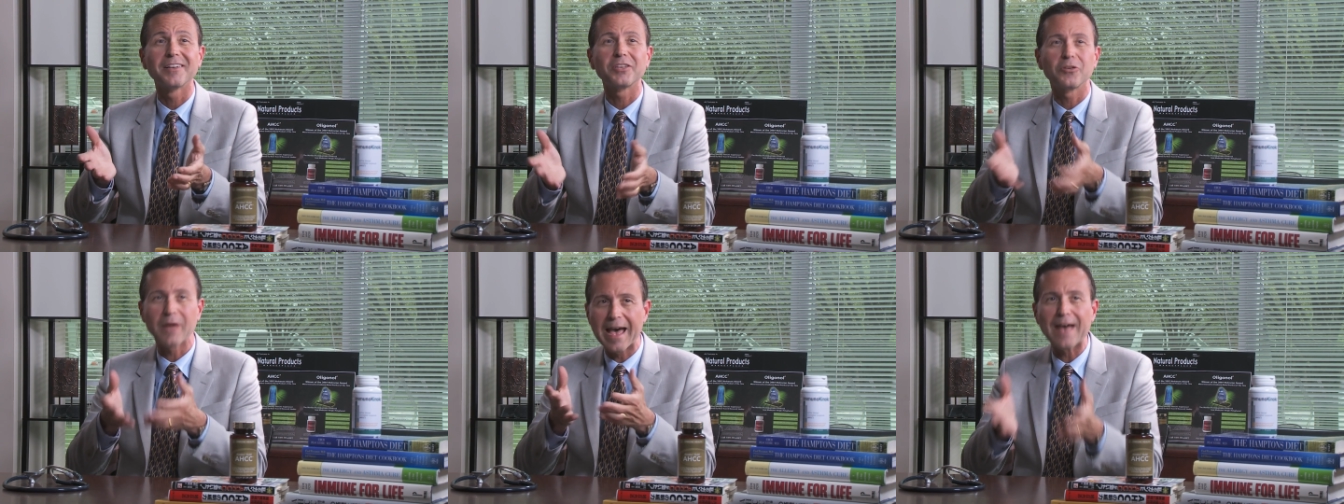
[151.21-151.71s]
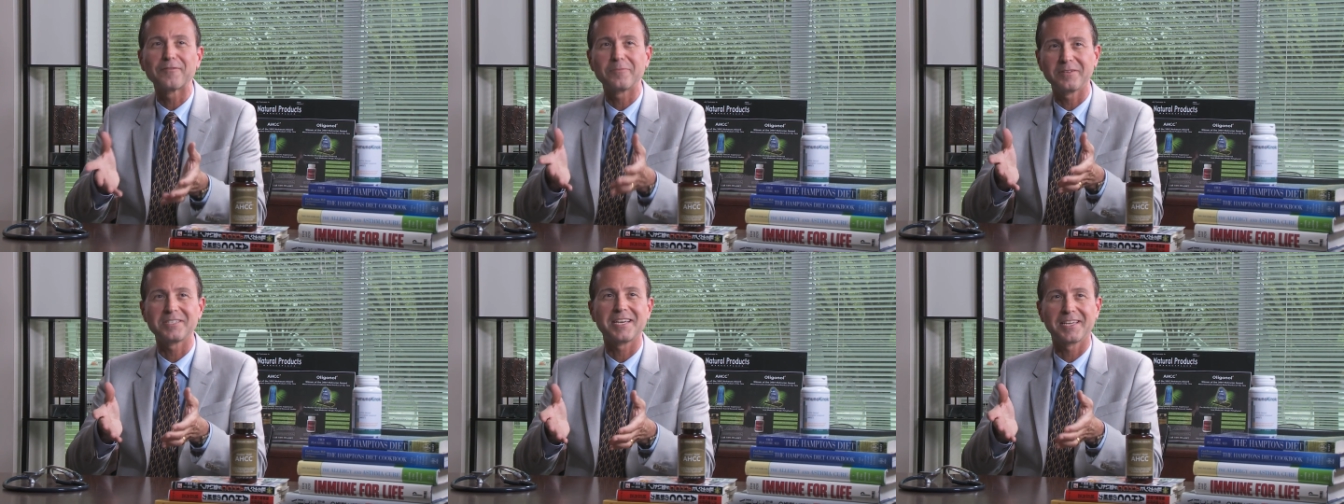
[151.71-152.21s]
you have to
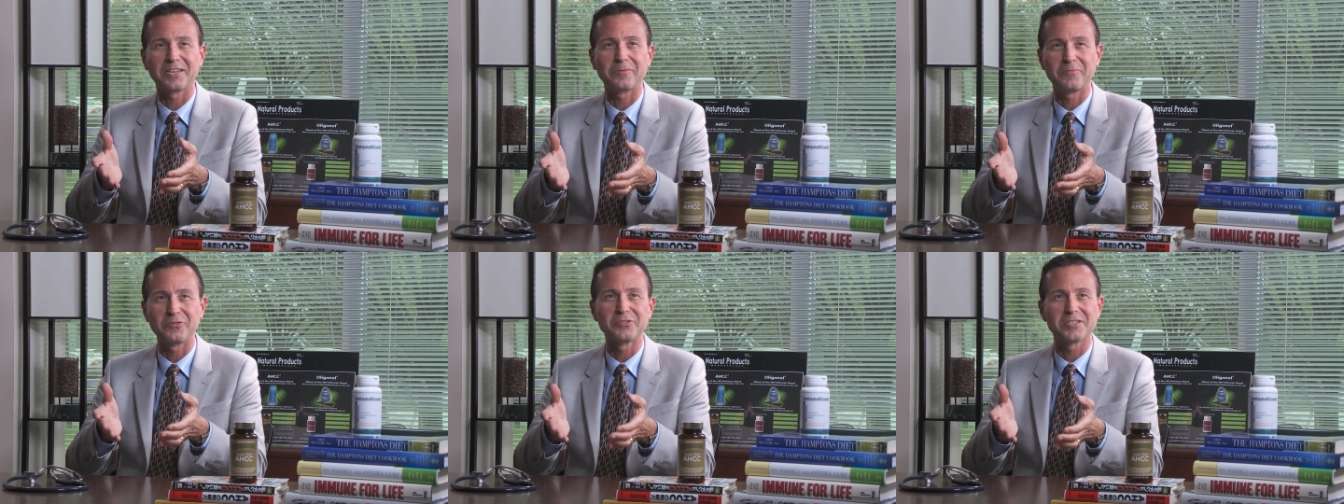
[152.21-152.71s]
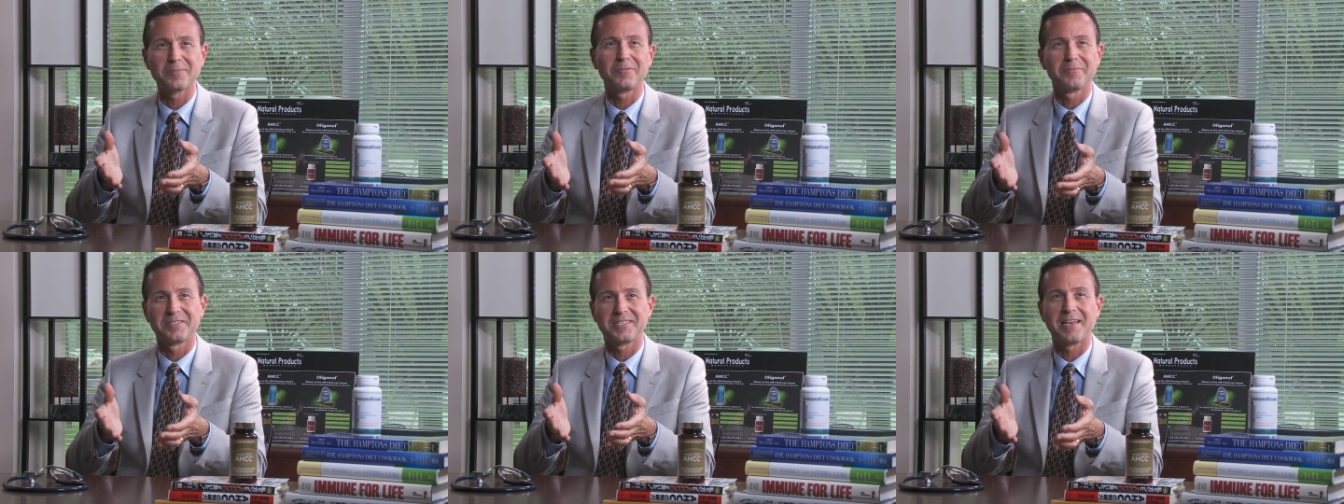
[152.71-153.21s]
be taking an immune
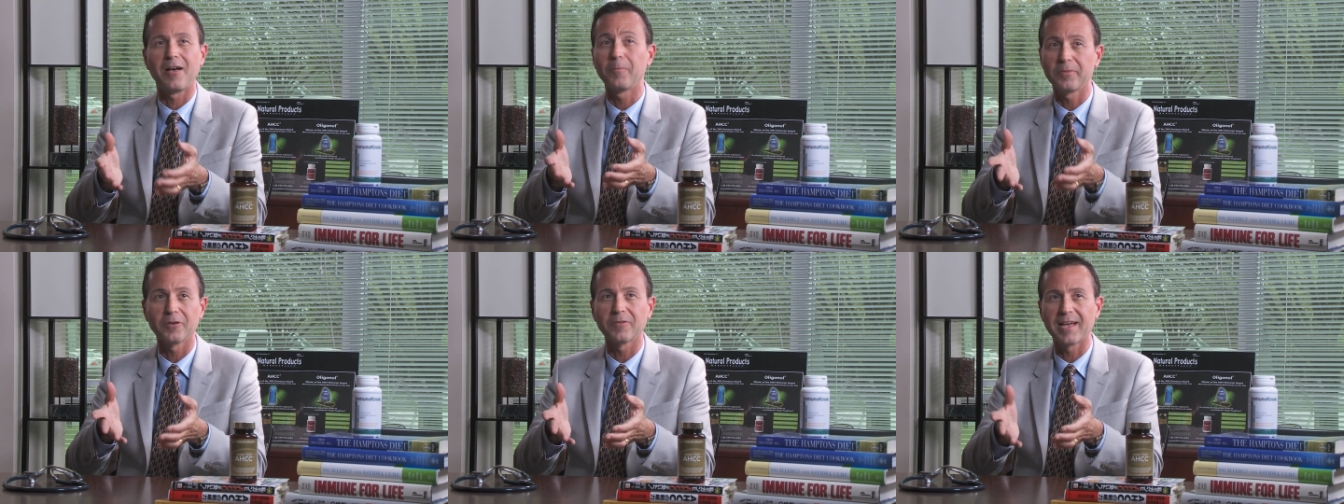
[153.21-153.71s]
supplement to help you.